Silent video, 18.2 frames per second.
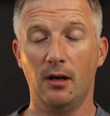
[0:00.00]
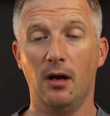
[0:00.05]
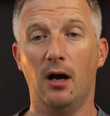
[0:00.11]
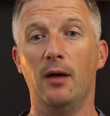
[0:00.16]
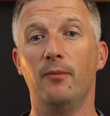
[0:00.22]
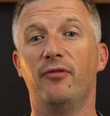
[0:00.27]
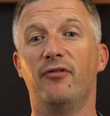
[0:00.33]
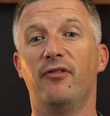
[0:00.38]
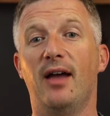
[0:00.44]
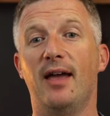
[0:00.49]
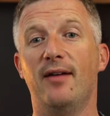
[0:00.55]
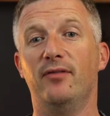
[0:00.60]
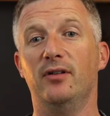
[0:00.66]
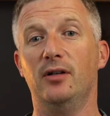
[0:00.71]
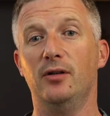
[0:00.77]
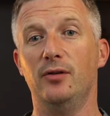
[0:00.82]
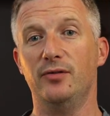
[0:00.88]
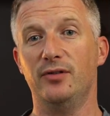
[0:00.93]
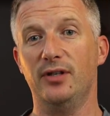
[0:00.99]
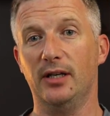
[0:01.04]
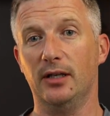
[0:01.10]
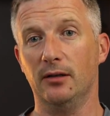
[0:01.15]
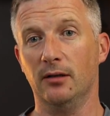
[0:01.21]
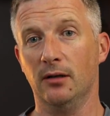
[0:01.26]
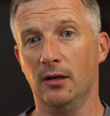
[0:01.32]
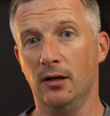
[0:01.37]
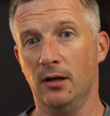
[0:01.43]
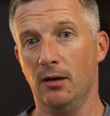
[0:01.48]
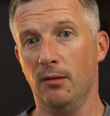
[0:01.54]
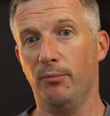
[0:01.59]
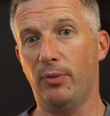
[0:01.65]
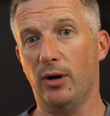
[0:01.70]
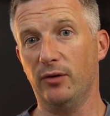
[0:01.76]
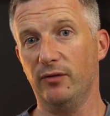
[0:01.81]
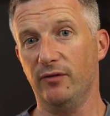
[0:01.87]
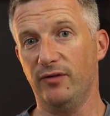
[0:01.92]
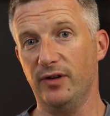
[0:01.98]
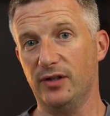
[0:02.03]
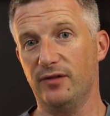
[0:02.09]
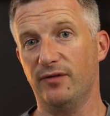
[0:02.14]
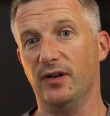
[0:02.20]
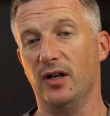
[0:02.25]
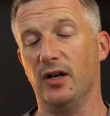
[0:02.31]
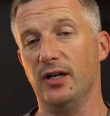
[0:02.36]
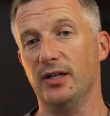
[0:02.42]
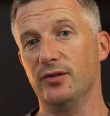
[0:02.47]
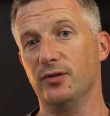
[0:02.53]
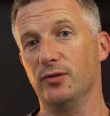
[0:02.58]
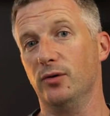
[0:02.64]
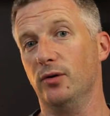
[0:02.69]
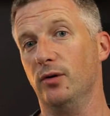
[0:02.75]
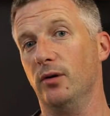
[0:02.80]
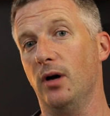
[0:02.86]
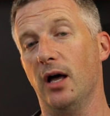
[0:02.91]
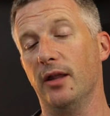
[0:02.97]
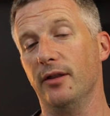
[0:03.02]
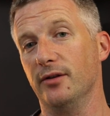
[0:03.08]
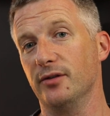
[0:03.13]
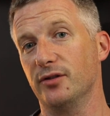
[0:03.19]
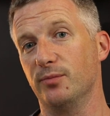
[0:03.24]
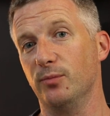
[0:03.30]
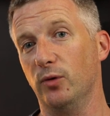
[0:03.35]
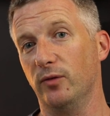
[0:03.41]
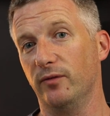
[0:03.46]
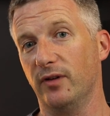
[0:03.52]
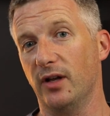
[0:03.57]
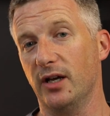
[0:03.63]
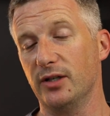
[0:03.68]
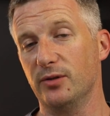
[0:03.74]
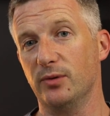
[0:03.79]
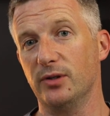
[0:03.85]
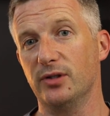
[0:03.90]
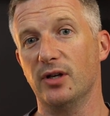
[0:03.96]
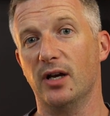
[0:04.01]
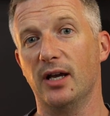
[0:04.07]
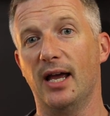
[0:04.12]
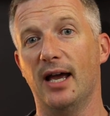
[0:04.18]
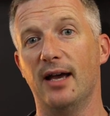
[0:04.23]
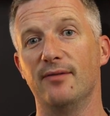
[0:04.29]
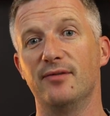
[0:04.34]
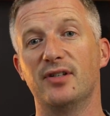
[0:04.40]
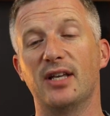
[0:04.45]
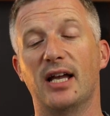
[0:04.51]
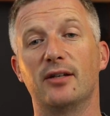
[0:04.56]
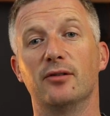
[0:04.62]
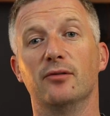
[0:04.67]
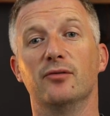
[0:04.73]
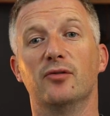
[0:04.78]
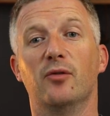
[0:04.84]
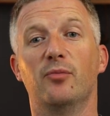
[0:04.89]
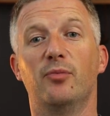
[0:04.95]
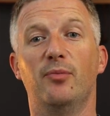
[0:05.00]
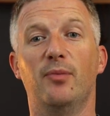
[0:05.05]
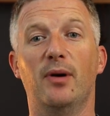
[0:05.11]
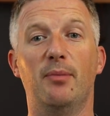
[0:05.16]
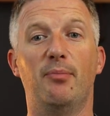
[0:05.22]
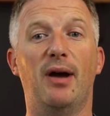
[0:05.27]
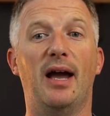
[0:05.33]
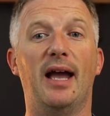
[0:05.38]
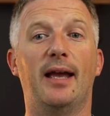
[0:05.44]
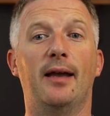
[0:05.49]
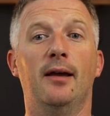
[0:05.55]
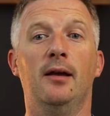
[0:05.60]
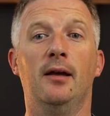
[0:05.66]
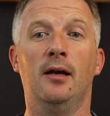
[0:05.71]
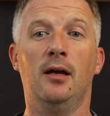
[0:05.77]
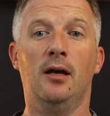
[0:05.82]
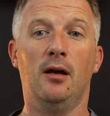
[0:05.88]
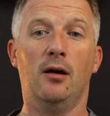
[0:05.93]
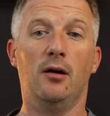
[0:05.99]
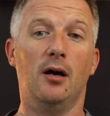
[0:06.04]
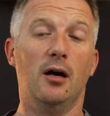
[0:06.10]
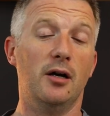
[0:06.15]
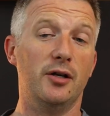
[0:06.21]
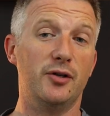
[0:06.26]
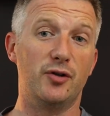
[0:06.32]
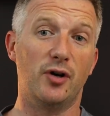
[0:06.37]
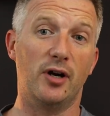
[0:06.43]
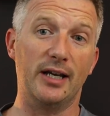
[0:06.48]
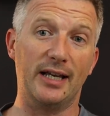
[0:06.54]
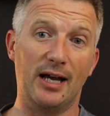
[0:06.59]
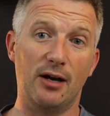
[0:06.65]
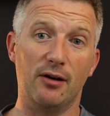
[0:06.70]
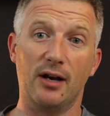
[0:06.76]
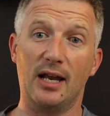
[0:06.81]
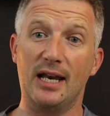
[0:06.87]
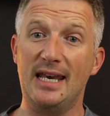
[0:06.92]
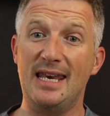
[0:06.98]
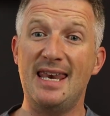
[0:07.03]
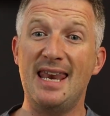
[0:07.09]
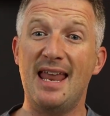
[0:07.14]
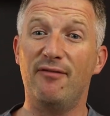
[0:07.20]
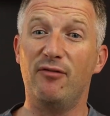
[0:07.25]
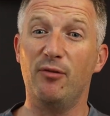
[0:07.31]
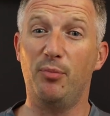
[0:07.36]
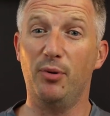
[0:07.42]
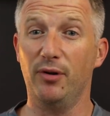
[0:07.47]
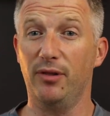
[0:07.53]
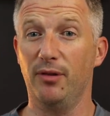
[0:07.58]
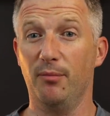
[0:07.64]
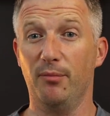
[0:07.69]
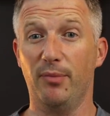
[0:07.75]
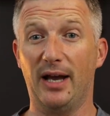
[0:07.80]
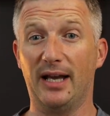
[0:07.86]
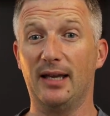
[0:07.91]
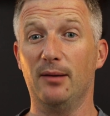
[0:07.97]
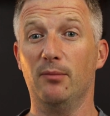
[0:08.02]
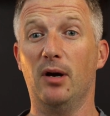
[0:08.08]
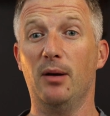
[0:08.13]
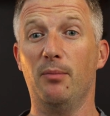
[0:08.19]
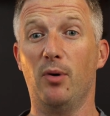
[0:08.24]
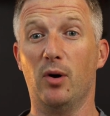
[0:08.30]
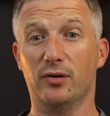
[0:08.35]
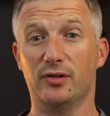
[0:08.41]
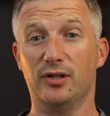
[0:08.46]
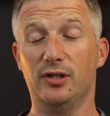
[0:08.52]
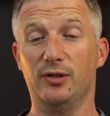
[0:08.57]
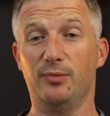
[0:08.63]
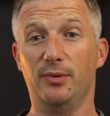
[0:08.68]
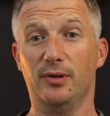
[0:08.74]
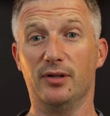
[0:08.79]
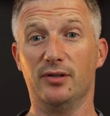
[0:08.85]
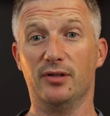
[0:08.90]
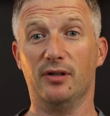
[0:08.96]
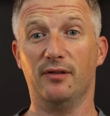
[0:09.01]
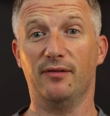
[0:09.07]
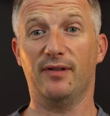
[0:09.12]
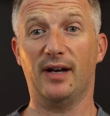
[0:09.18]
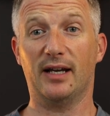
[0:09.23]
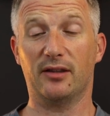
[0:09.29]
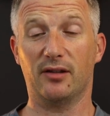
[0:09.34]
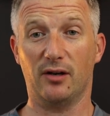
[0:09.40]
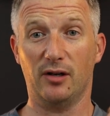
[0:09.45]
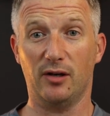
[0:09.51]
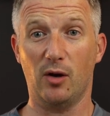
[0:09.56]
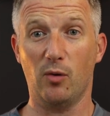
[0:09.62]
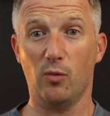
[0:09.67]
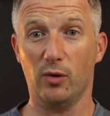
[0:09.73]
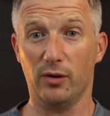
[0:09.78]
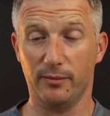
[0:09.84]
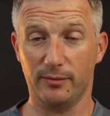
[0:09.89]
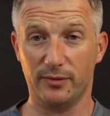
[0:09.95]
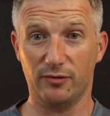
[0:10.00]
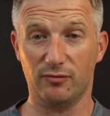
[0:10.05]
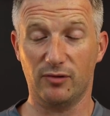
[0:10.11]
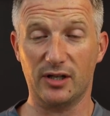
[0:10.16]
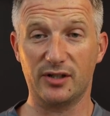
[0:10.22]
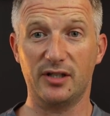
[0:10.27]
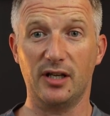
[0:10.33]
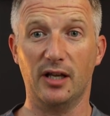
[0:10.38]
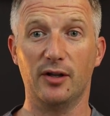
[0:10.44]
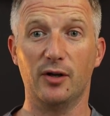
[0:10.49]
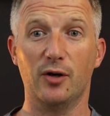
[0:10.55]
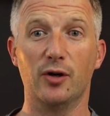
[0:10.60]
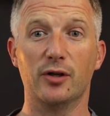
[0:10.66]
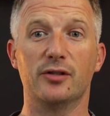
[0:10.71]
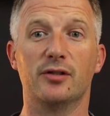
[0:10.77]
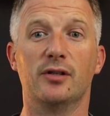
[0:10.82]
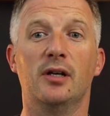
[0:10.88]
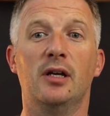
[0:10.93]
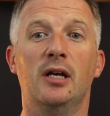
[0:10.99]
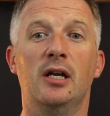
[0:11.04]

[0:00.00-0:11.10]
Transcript: I'm forever losing bonefish flies or other small flies which I have sat on top of my pack uh, drying out, I never put them back in my boxes because of the fact that I don't want them to rust the other hooks.